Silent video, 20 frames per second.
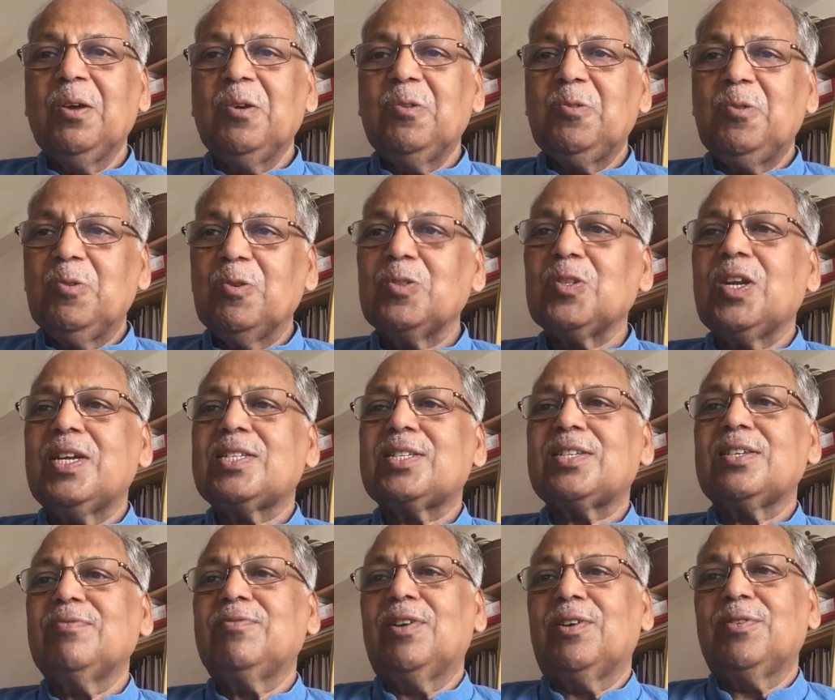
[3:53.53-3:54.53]
Use less
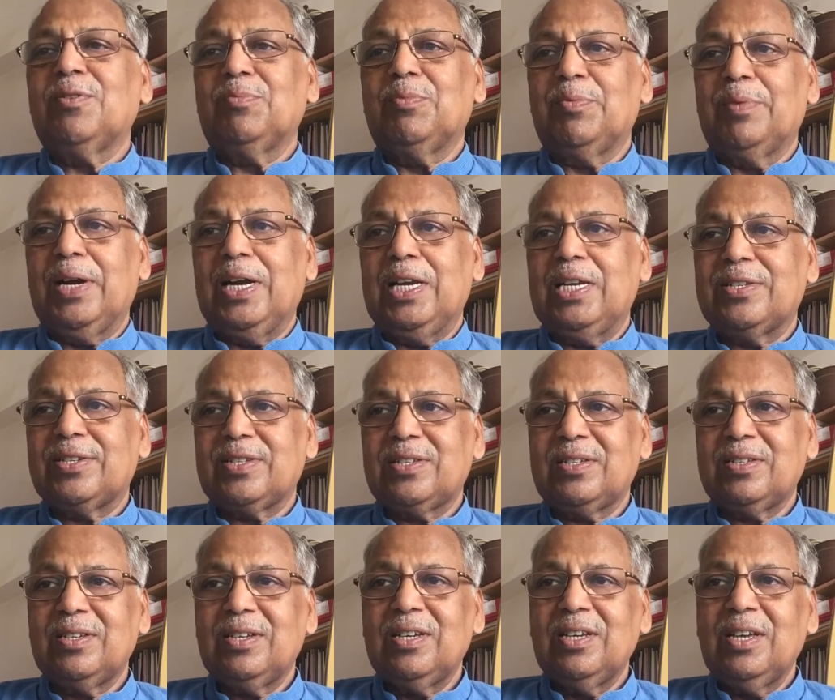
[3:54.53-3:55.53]
of automobiles.
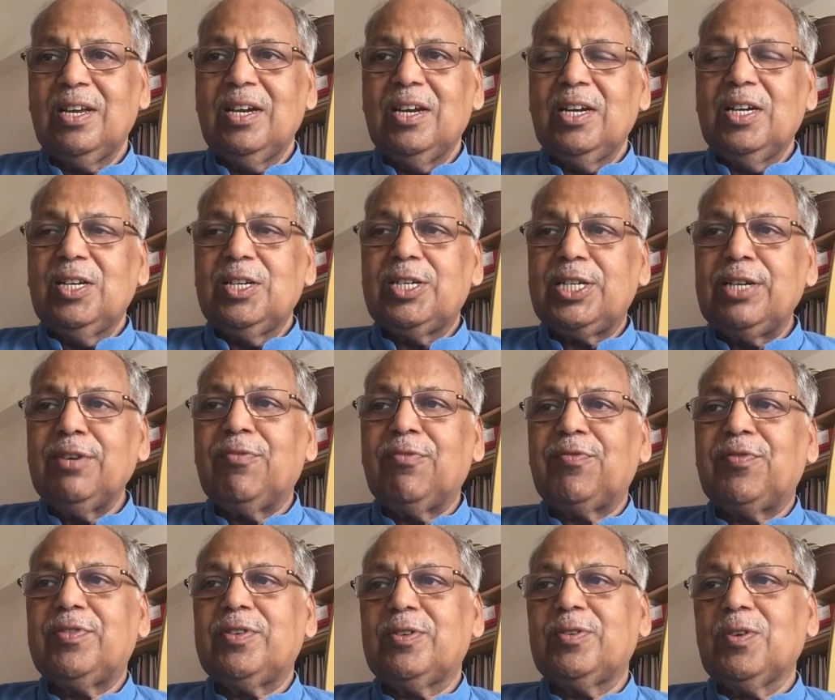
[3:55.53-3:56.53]

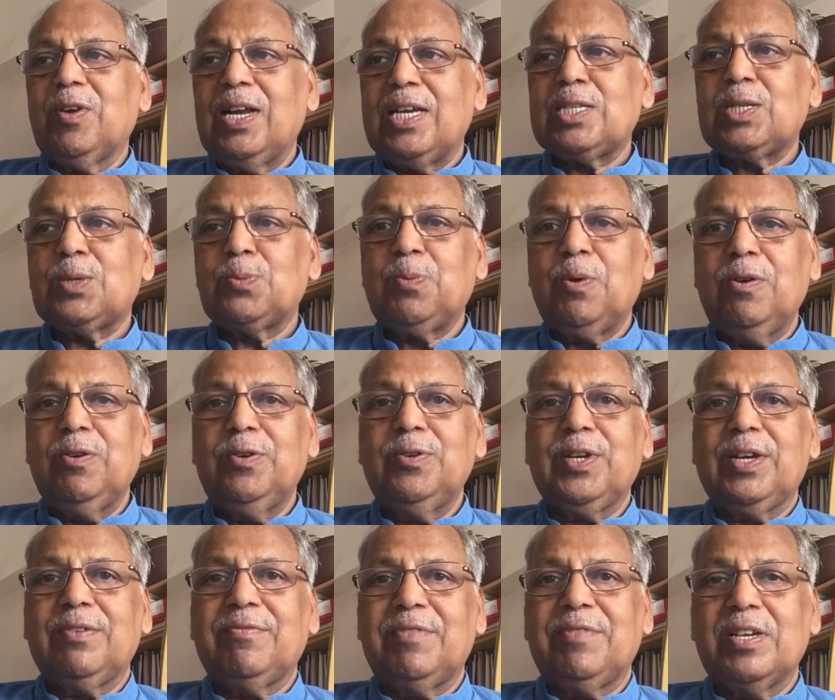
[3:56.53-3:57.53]
Shift to less
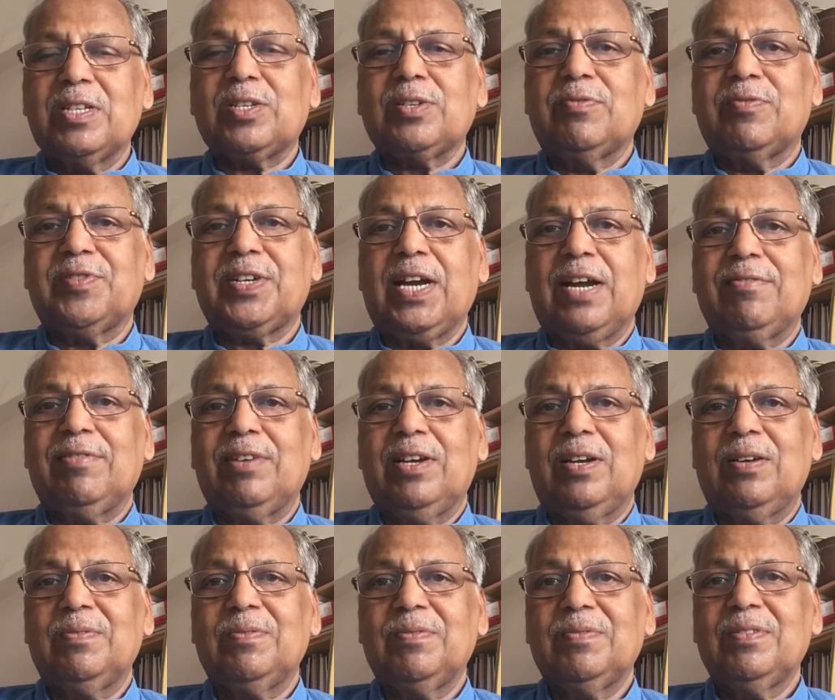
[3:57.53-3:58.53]
polluting ways of travel,
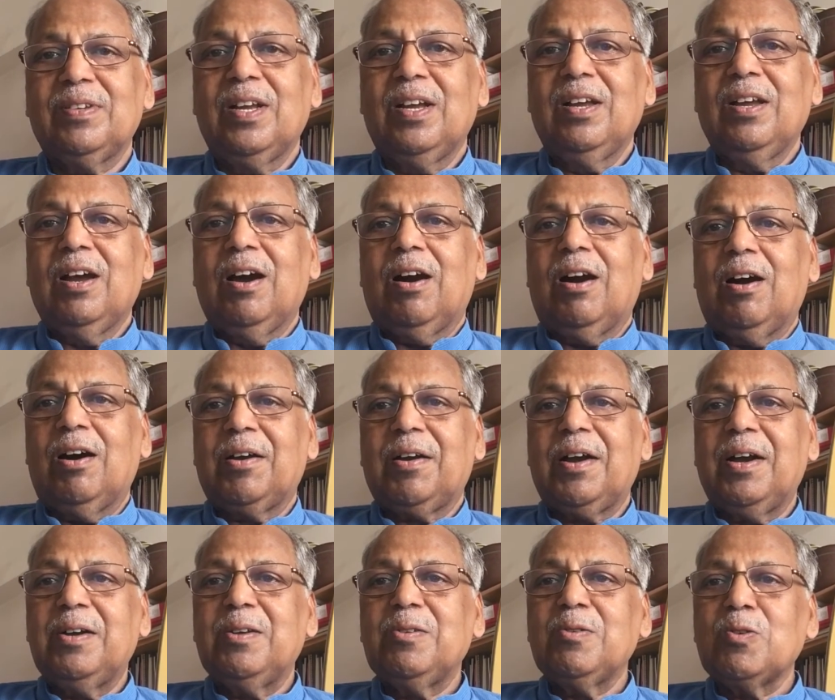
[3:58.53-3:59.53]
or
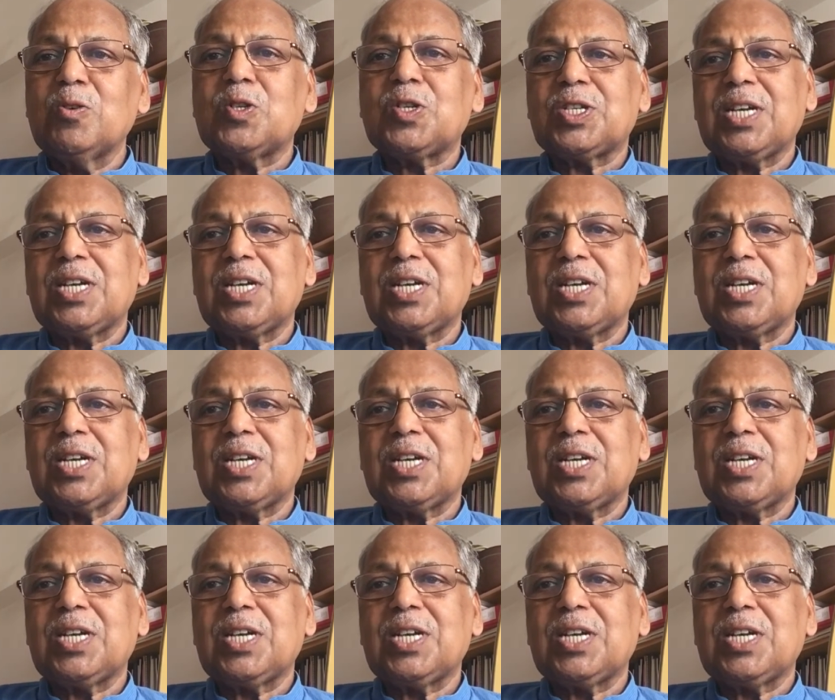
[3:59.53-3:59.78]
reduce